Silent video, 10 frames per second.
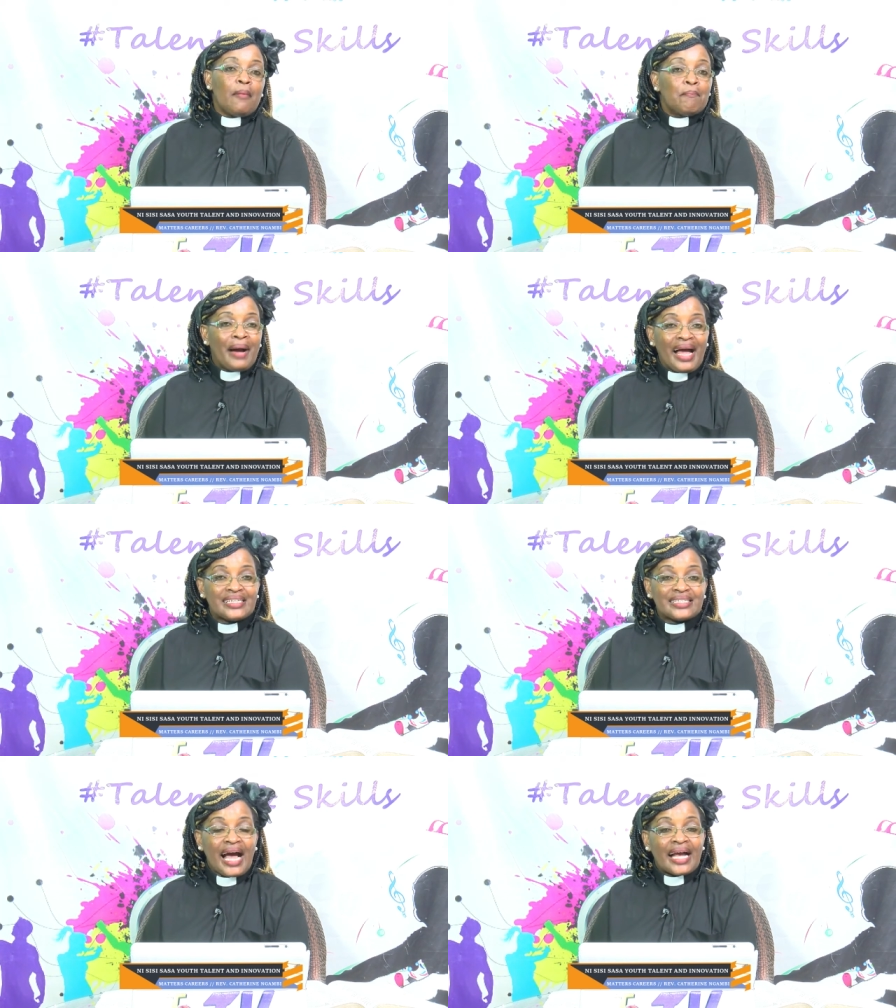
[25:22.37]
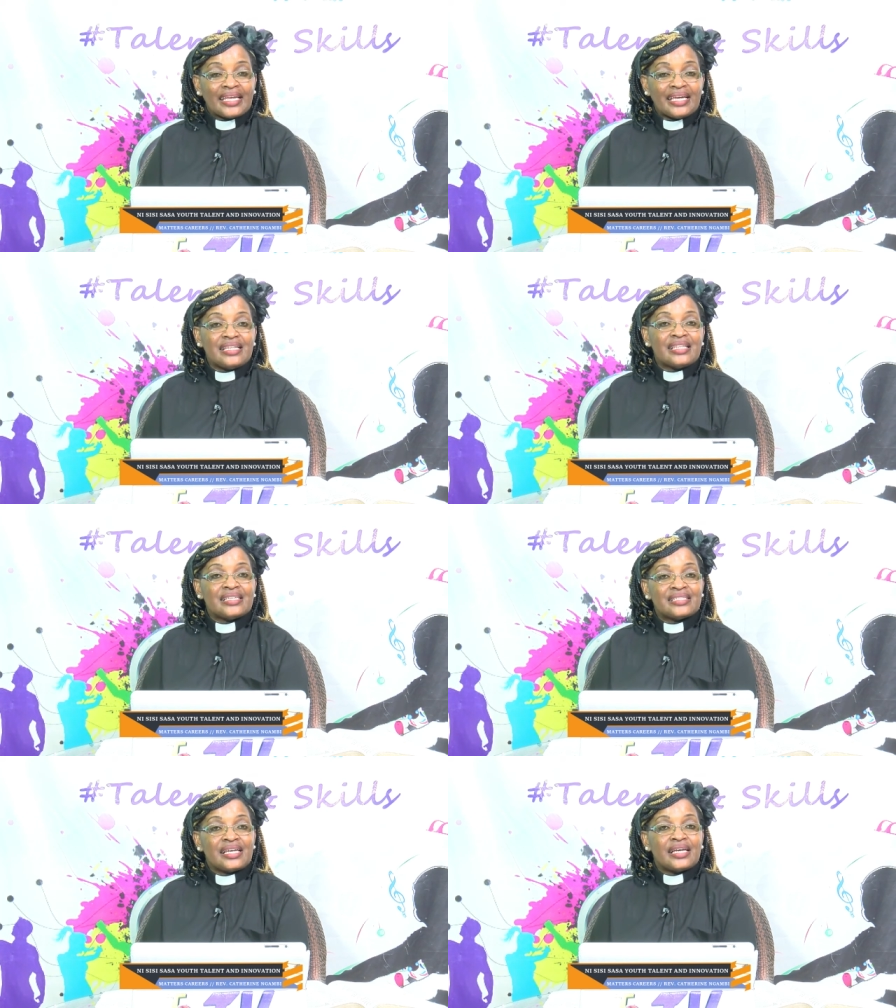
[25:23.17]
But again, they
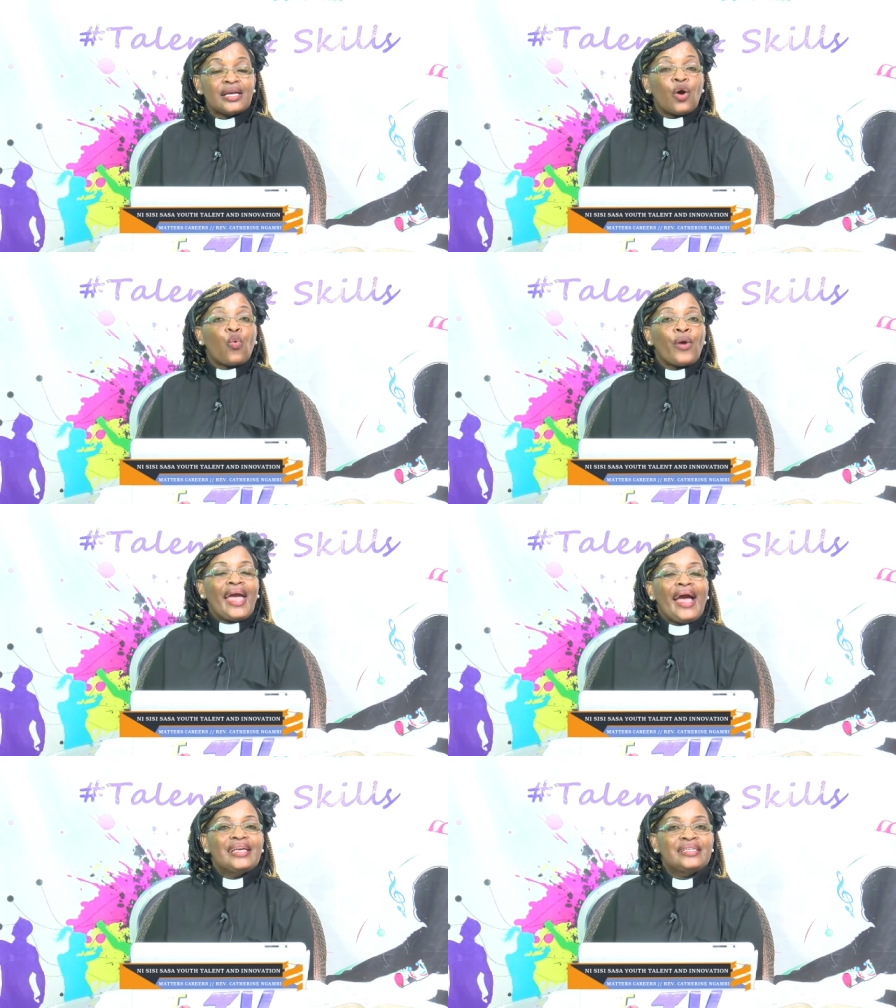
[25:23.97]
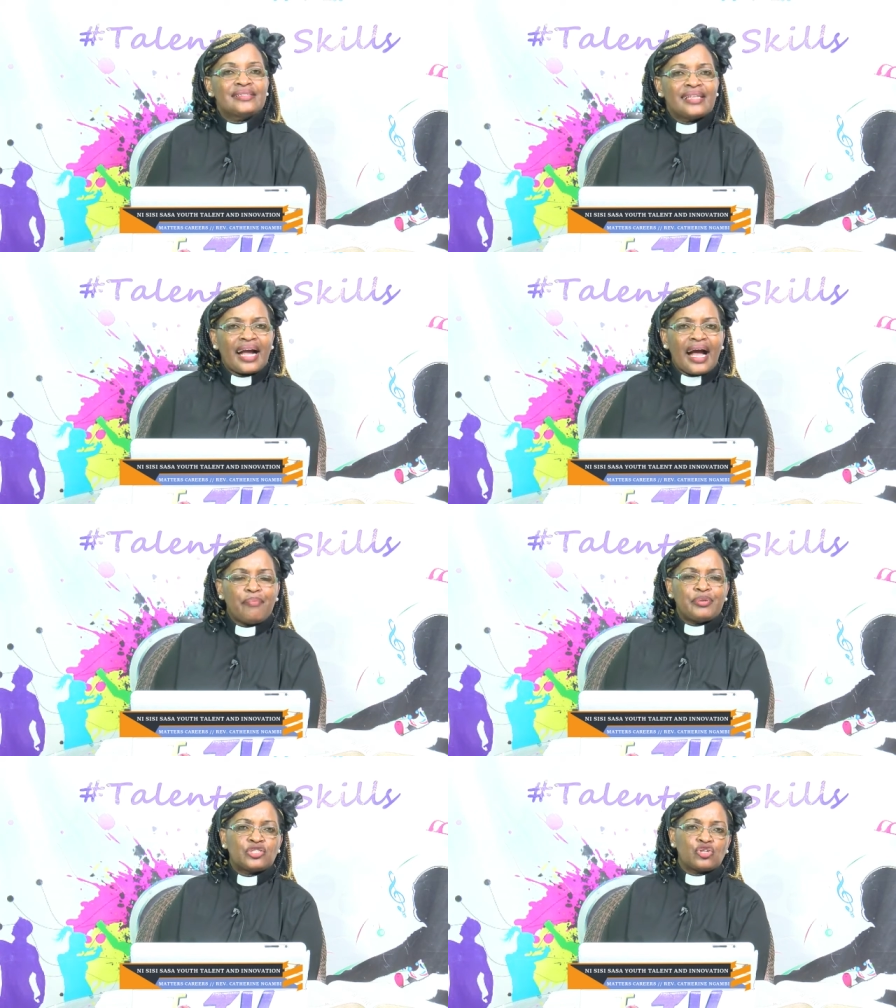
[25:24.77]
say, where is the
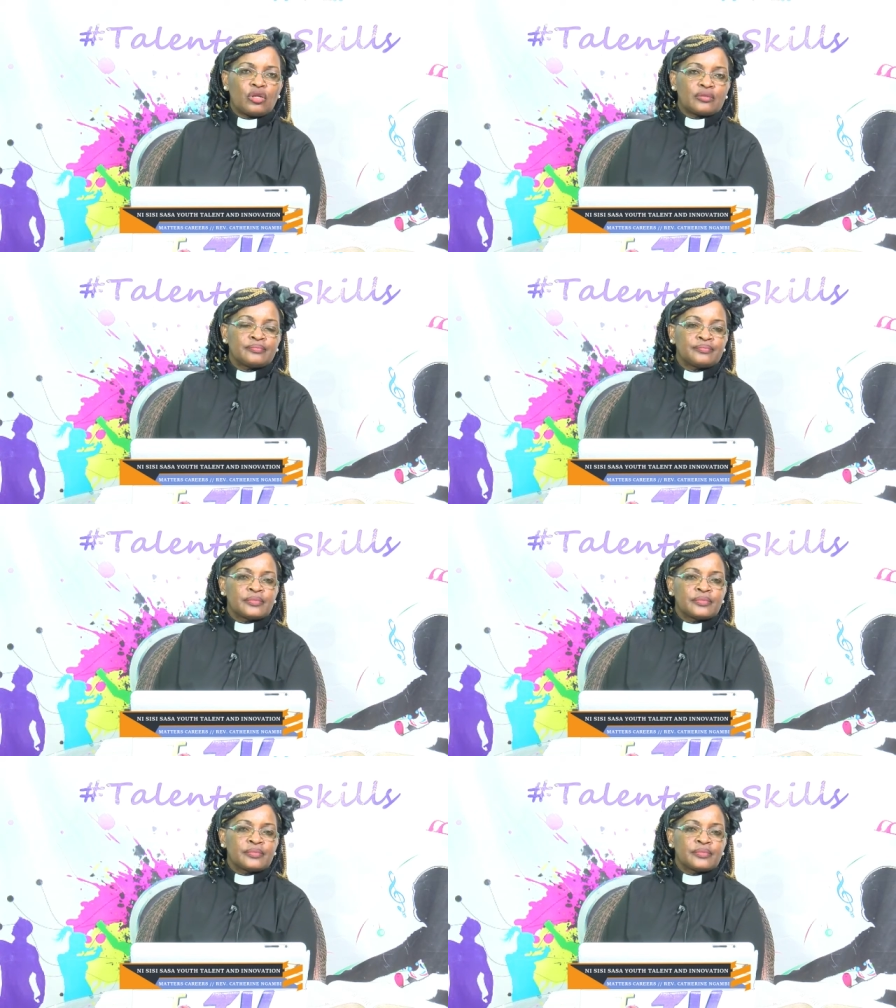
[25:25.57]
capital?